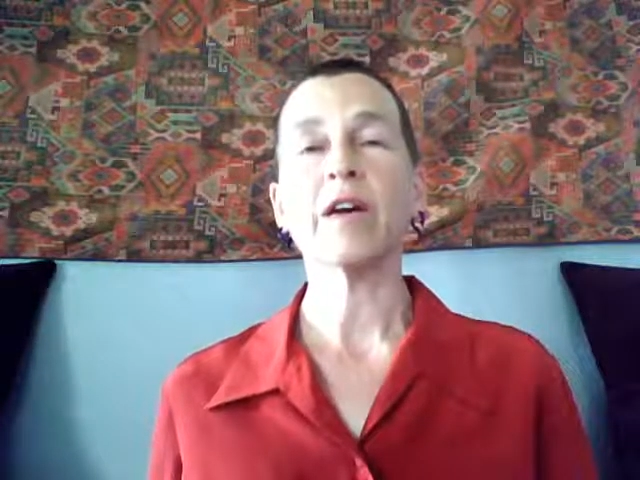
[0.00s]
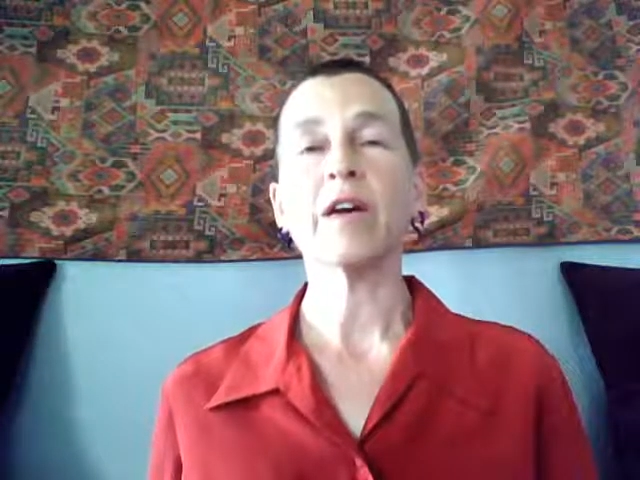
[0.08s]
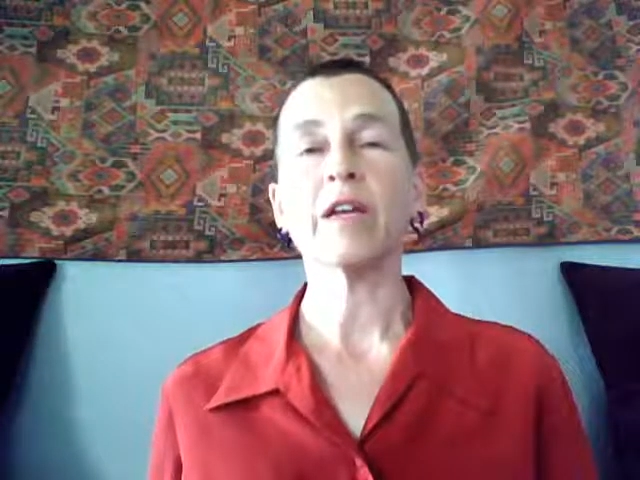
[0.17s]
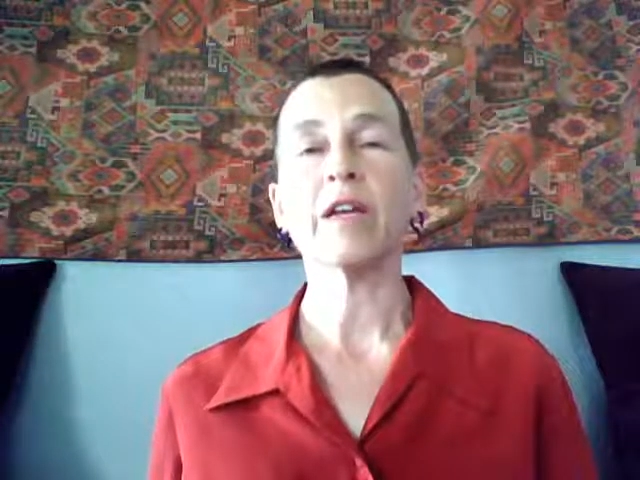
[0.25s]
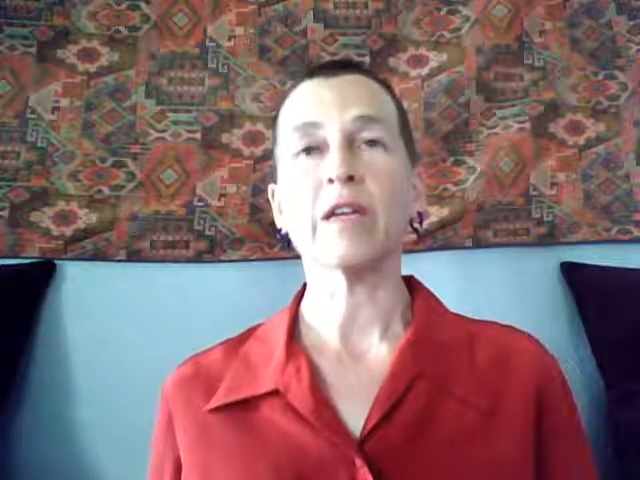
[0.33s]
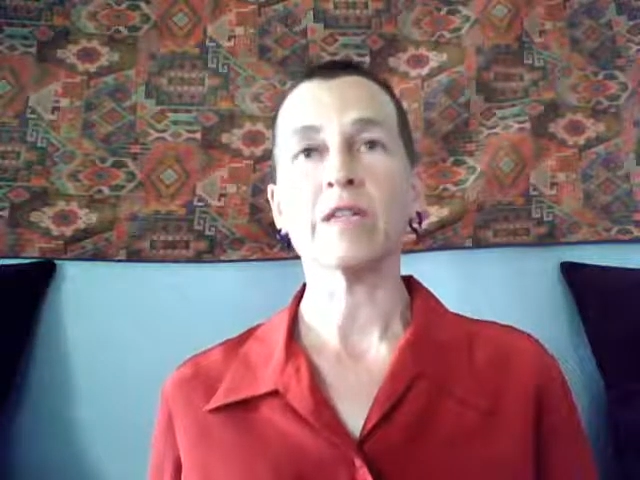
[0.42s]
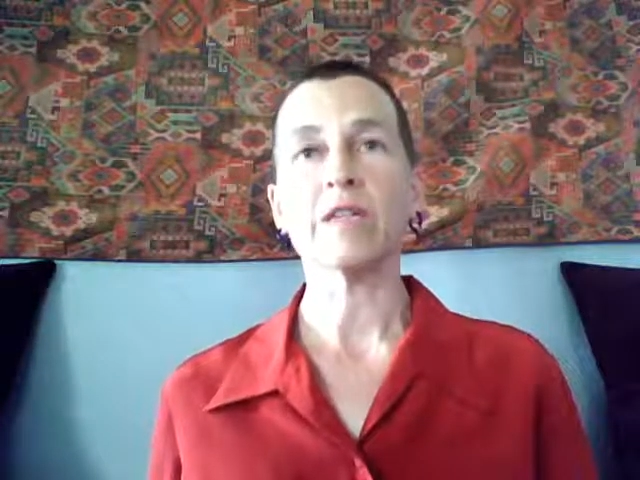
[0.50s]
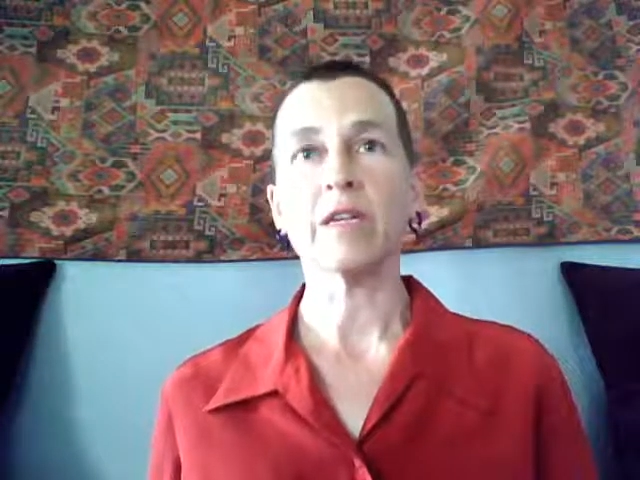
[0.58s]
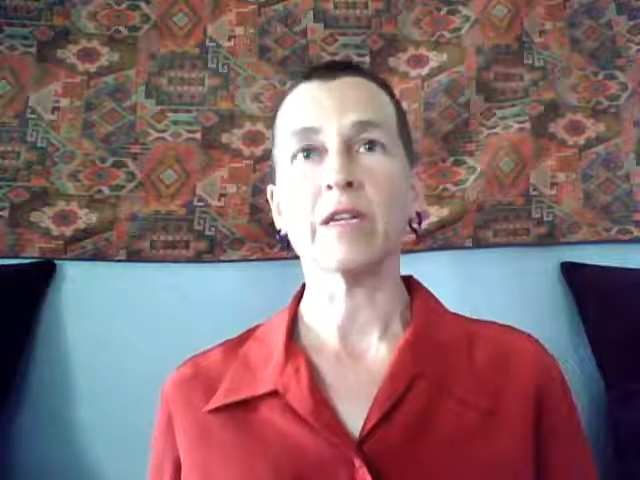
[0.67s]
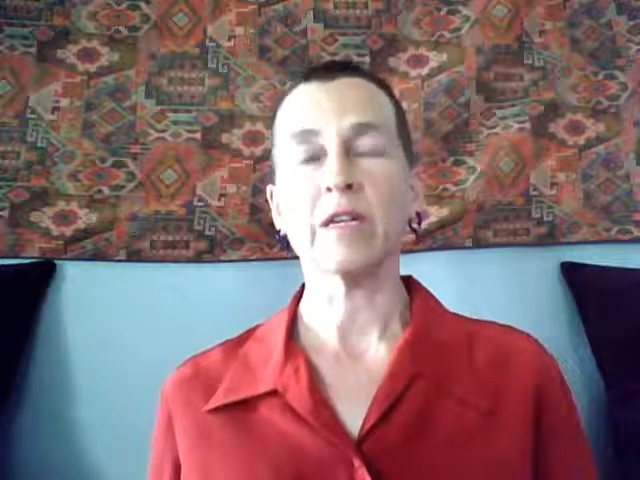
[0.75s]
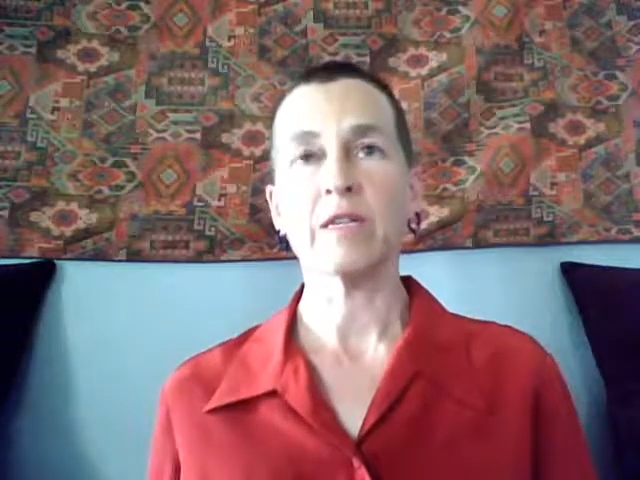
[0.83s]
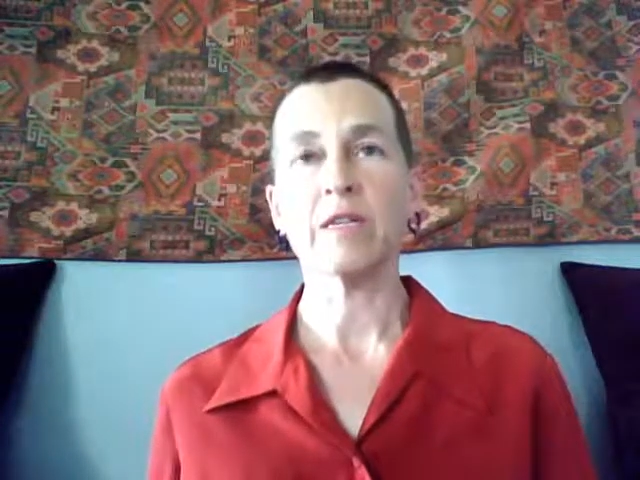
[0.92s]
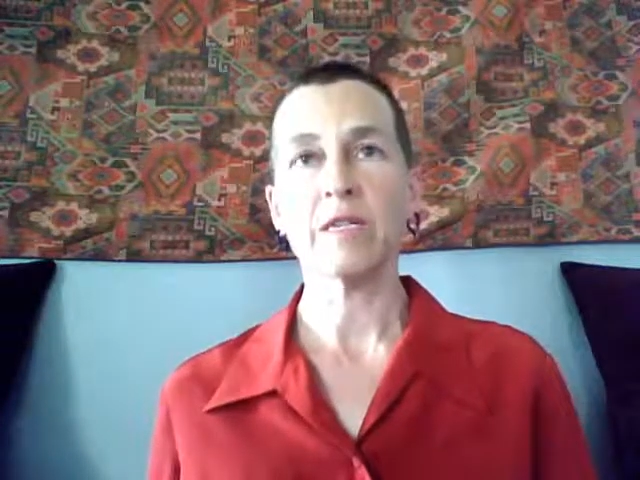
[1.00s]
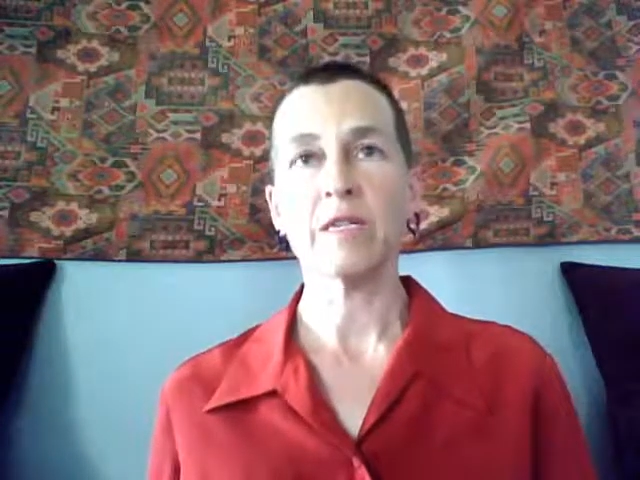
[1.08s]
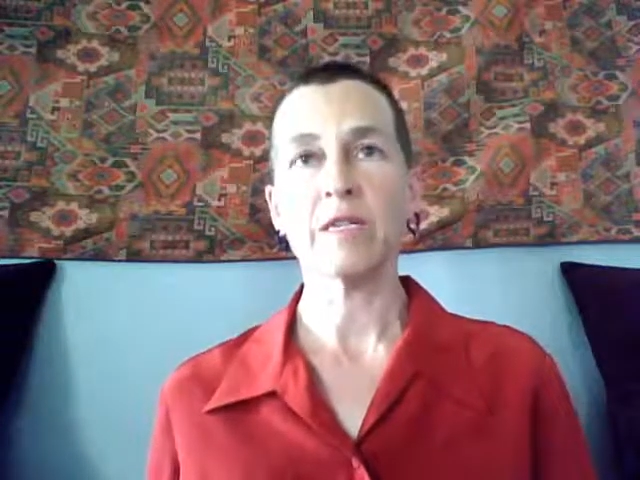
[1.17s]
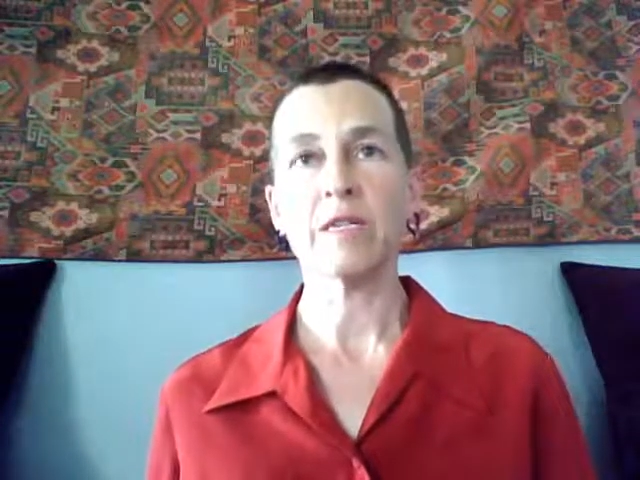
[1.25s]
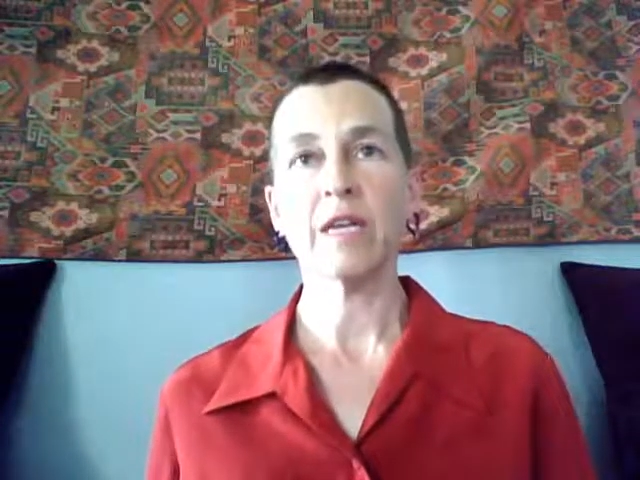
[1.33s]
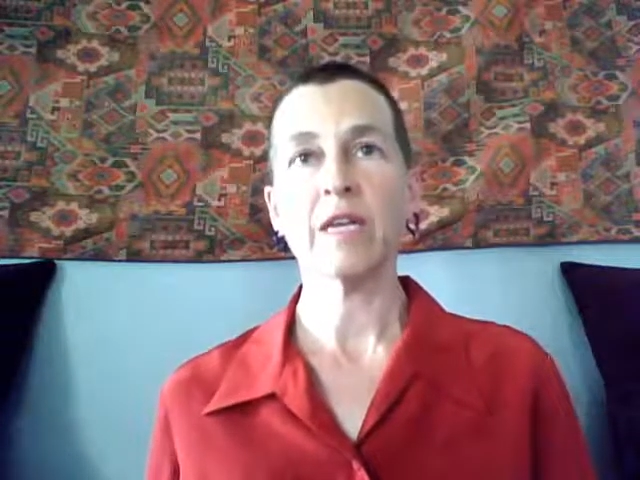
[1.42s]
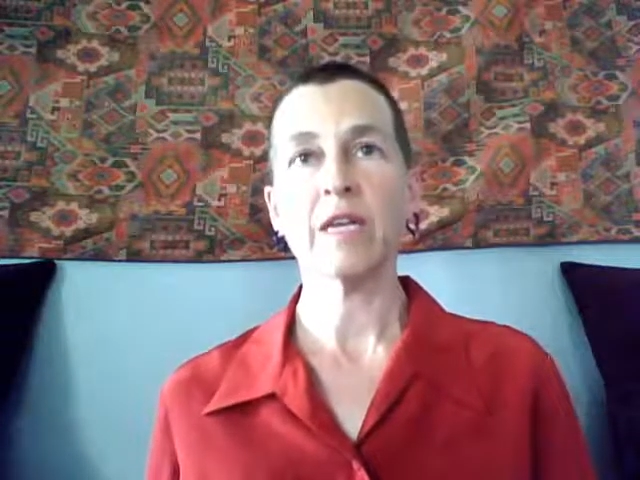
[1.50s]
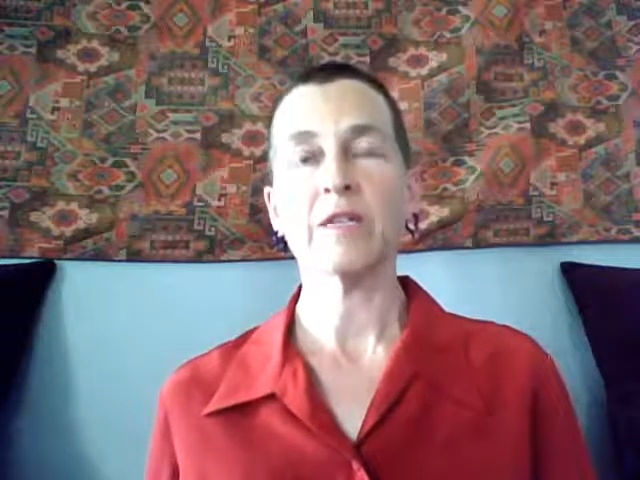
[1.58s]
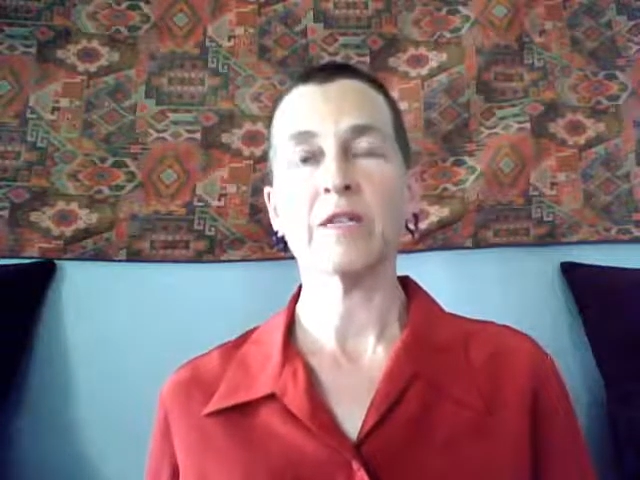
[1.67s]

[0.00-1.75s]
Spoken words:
and as it descends,